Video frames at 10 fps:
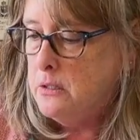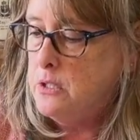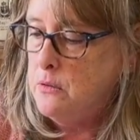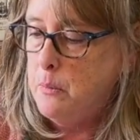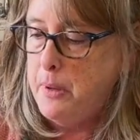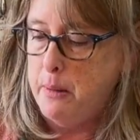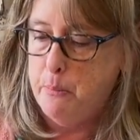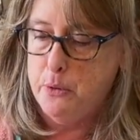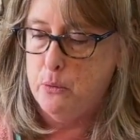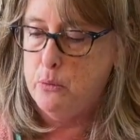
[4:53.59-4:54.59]
to the
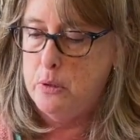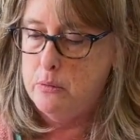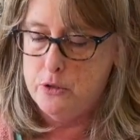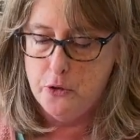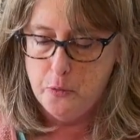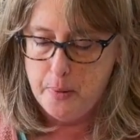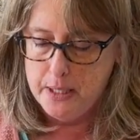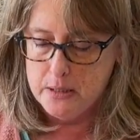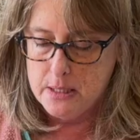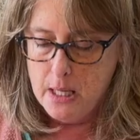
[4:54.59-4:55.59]
bamboo
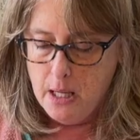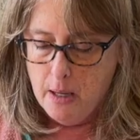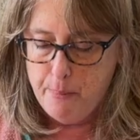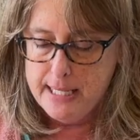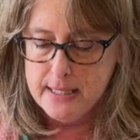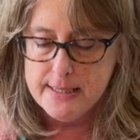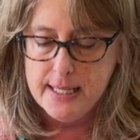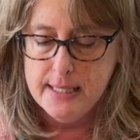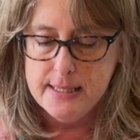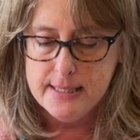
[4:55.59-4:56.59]
toothpicks because I
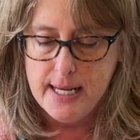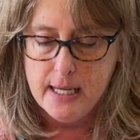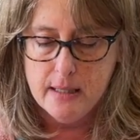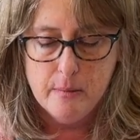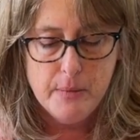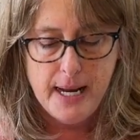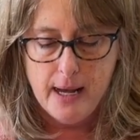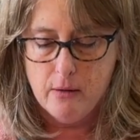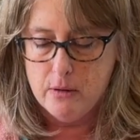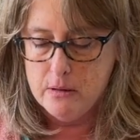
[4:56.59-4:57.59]
can sand them
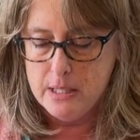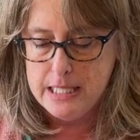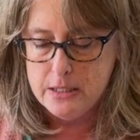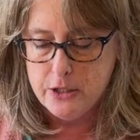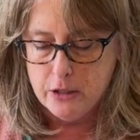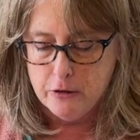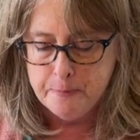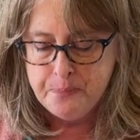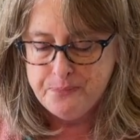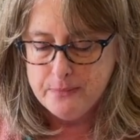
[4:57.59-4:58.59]
down
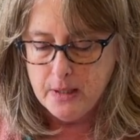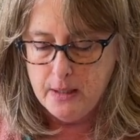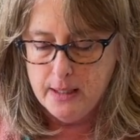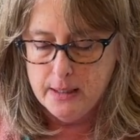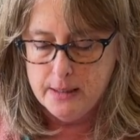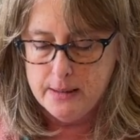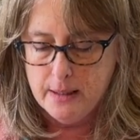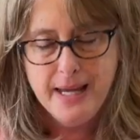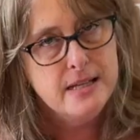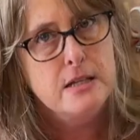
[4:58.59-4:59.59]
easier,
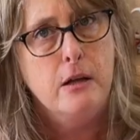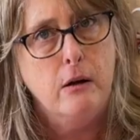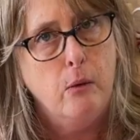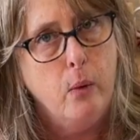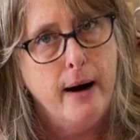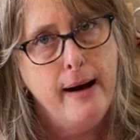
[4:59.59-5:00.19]
and yes, they're going to wear